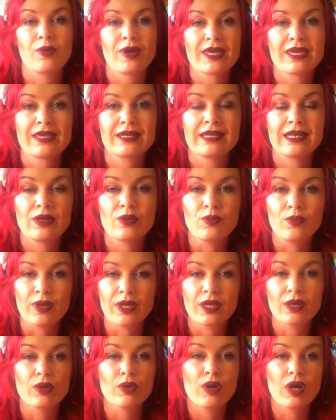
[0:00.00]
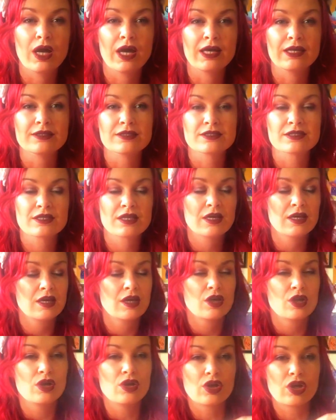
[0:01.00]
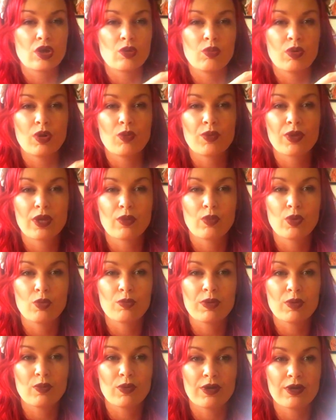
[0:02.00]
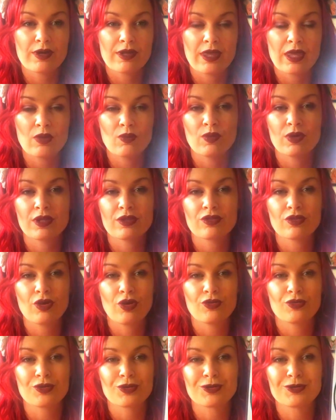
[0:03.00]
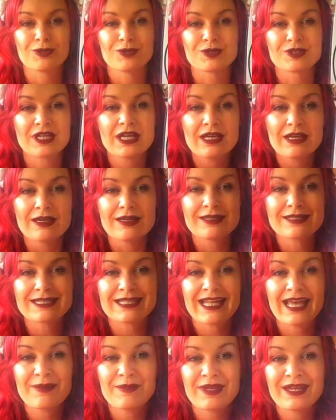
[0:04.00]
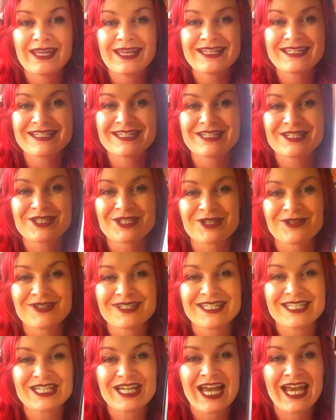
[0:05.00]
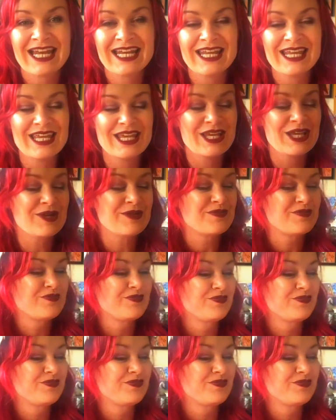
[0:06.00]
Awakening wheel and look at what we will be working with on the course. It's laminated, so it's shiny.